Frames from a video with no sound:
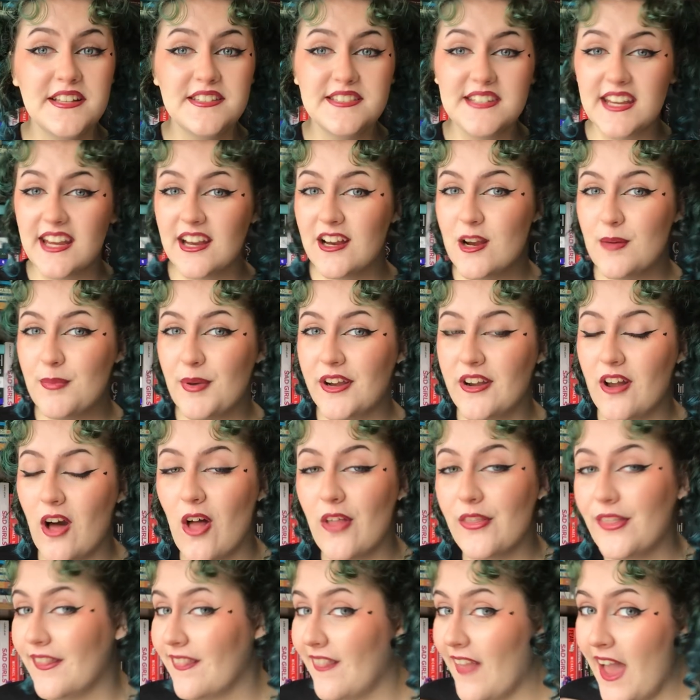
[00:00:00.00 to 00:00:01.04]
To hear about all
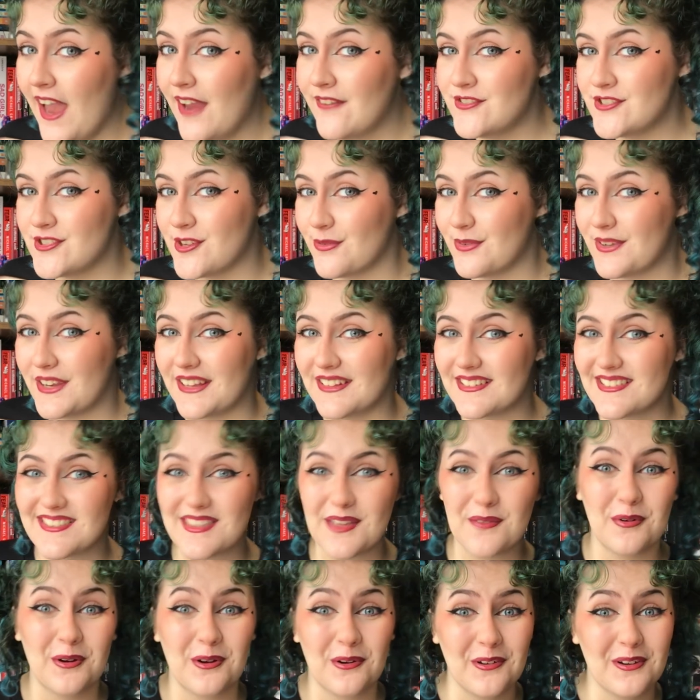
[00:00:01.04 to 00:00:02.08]
the live show dates that
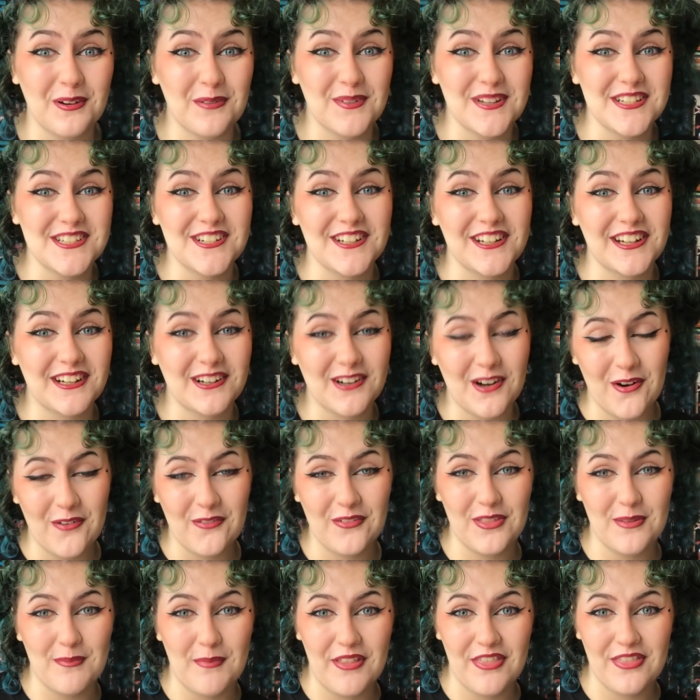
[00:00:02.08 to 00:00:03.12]
we're going to be doing over
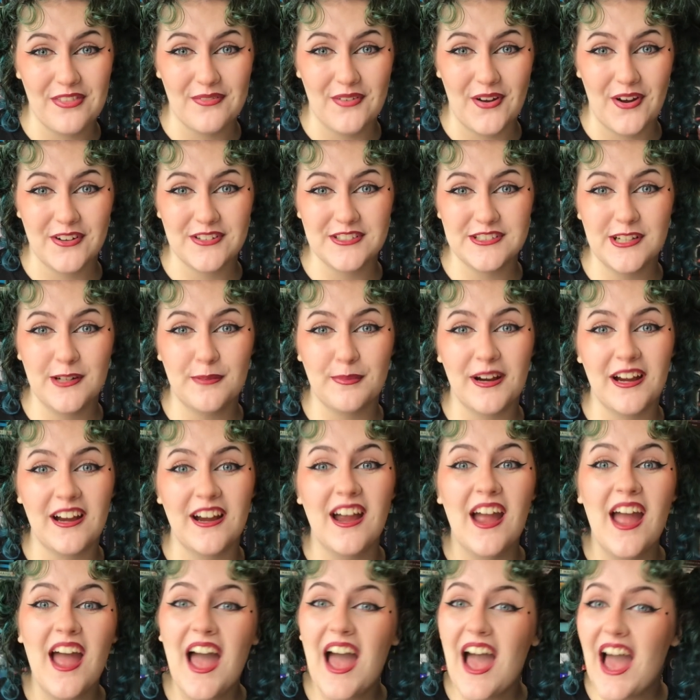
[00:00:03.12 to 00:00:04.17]
the month of October,
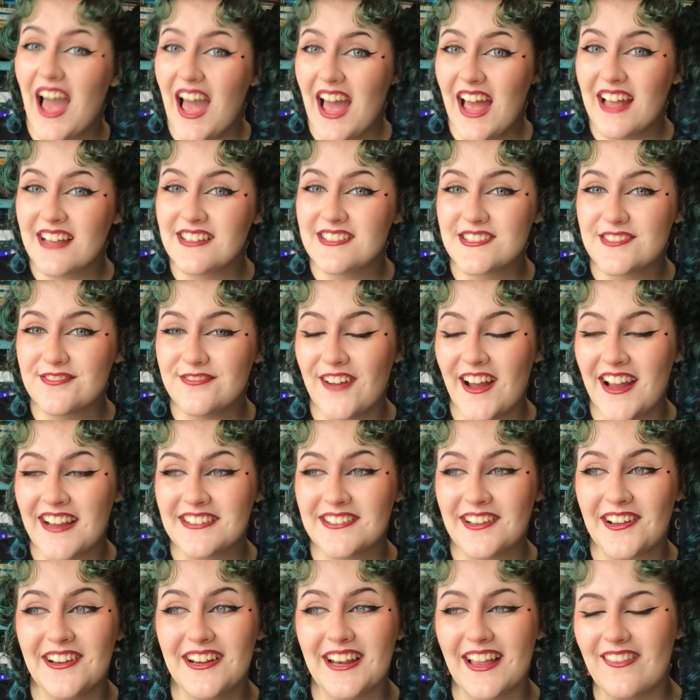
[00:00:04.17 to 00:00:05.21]
and to find
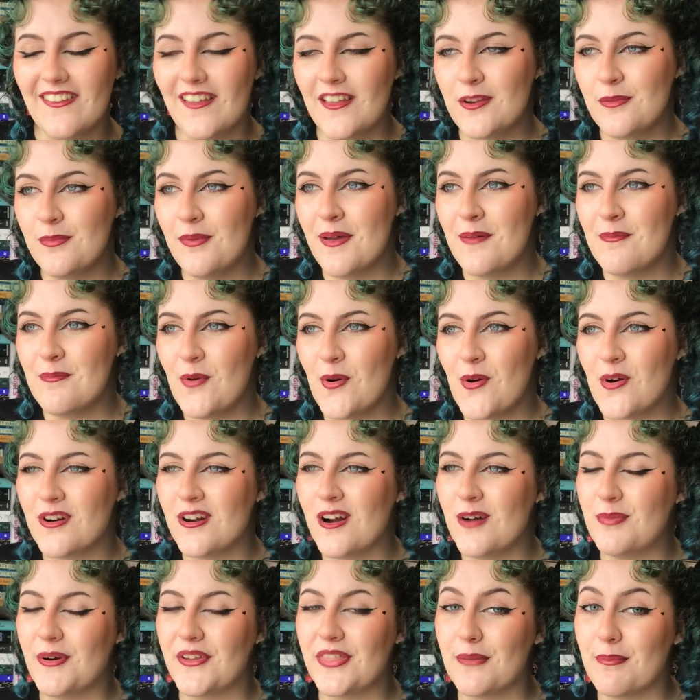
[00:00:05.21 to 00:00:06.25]
out a little bit more
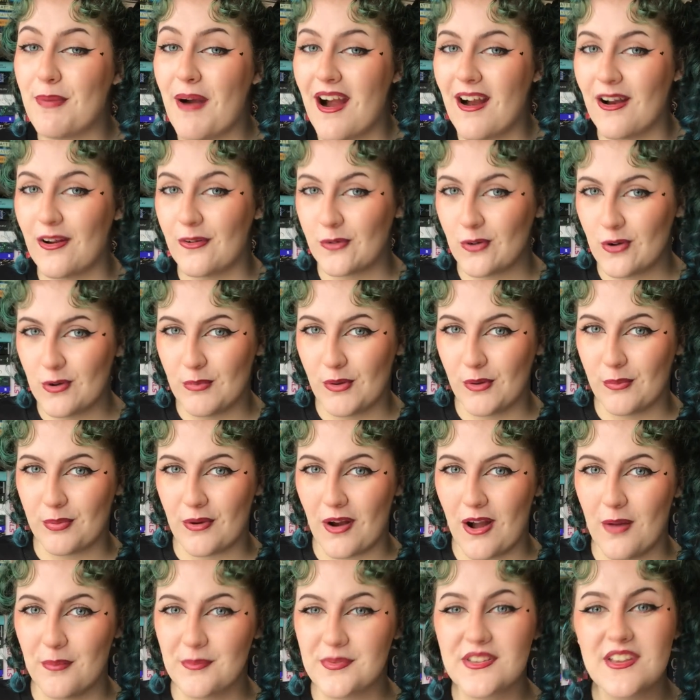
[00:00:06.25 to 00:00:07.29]
about the paranormal
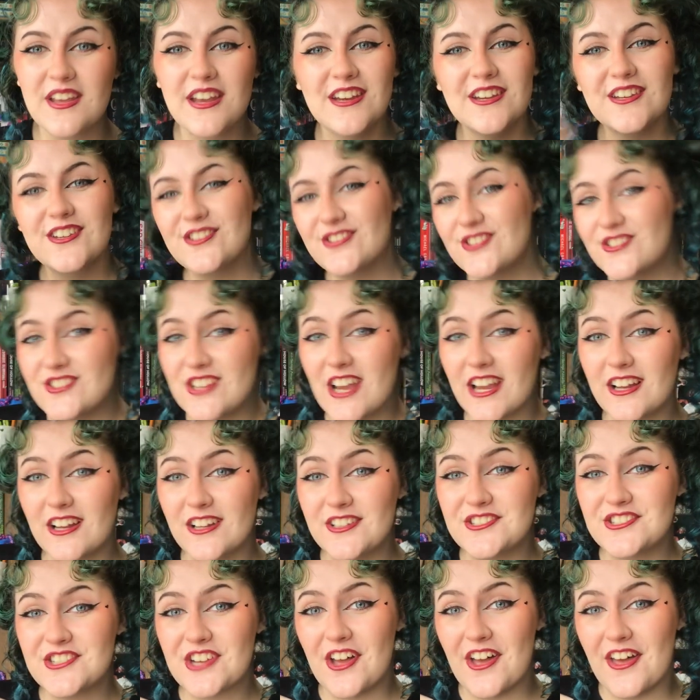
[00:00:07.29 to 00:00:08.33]
prompts, you should check
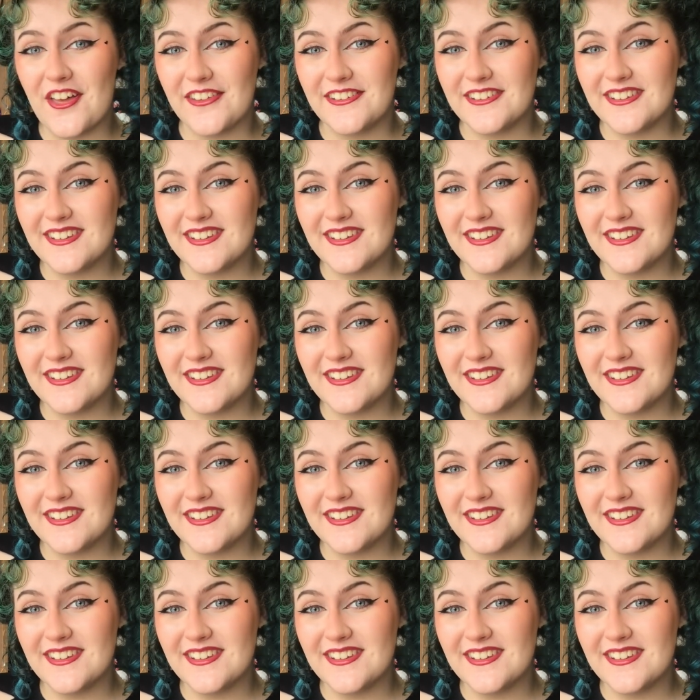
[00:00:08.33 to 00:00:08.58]
out Sean.